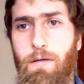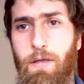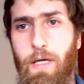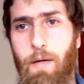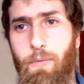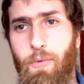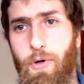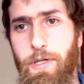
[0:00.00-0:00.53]

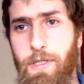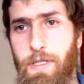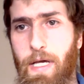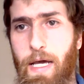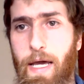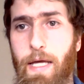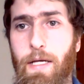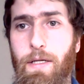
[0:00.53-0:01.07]
Capoids
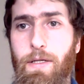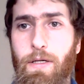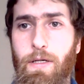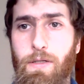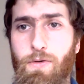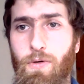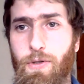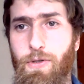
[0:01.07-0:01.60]
and
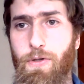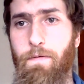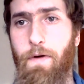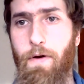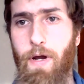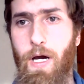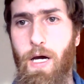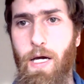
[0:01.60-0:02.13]
is also
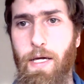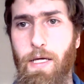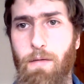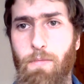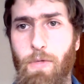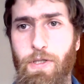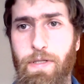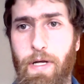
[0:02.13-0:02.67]
very high in
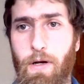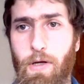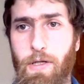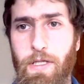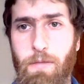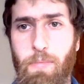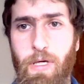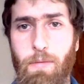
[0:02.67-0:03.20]
most
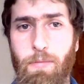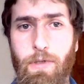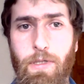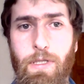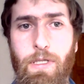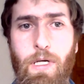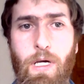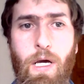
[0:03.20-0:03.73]
Nilotic
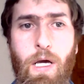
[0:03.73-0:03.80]
peoples.